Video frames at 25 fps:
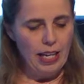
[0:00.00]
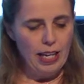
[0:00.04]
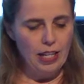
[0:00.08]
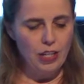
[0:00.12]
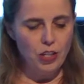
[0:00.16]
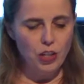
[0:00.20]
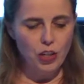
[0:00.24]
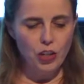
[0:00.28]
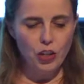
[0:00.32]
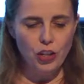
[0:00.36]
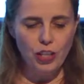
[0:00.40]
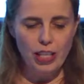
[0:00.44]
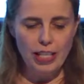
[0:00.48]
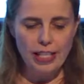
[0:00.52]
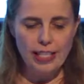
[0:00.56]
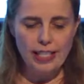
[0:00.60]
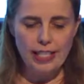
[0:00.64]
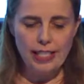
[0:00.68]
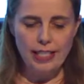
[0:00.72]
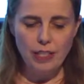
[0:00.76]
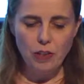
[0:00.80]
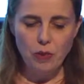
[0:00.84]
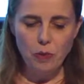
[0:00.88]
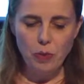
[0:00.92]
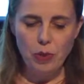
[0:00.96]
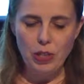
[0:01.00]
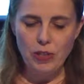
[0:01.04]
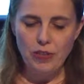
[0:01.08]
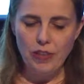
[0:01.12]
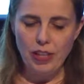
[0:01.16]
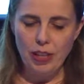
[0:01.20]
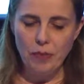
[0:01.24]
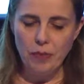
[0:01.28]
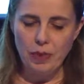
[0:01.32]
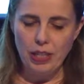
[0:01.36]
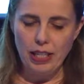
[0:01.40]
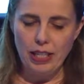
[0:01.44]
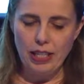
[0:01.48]
And to do this, we
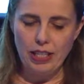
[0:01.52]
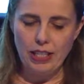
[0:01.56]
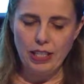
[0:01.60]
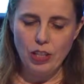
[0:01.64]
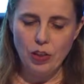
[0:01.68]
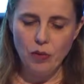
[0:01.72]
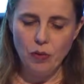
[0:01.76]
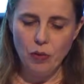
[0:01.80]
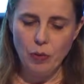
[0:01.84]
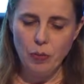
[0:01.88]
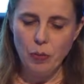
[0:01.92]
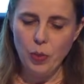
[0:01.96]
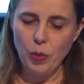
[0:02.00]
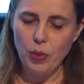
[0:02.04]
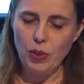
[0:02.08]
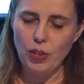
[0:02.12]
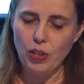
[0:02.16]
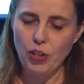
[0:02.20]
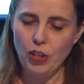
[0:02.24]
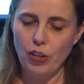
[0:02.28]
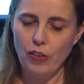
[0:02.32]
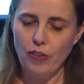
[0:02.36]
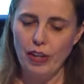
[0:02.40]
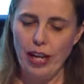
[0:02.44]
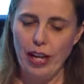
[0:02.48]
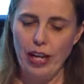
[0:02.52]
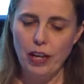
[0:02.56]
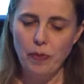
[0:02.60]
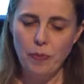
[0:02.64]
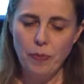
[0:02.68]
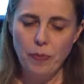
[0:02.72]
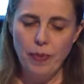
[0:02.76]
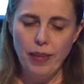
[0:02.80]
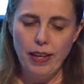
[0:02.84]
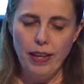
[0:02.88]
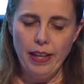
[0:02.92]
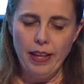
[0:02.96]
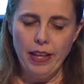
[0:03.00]
developed a self-report survey
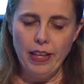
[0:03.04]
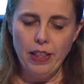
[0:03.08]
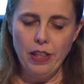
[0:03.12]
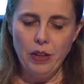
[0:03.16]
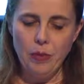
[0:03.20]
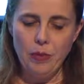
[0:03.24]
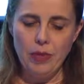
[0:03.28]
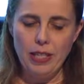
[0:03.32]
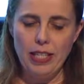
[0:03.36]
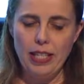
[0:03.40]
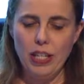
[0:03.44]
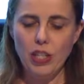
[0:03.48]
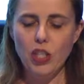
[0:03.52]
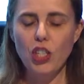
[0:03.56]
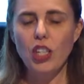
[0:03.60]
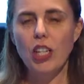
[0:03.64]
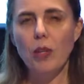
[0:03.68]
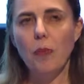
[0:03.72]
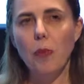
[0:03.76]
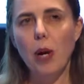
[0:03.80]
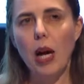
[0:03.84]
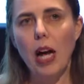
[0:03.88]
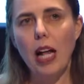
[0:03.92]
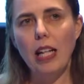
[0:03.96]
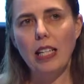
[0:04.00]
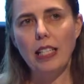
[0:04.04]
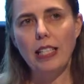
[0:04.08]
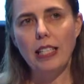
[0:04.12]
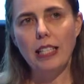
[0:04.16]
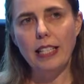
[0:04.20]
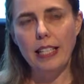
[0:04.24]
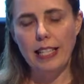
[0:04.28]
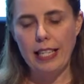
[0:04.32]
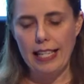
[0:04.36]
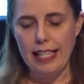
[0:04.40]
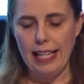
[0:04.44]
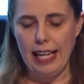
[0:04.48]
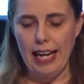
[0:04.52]
that was initially
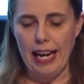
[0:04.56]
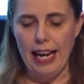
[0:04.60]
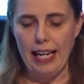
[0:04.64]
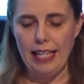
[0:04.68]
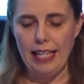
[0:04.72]
piloted in the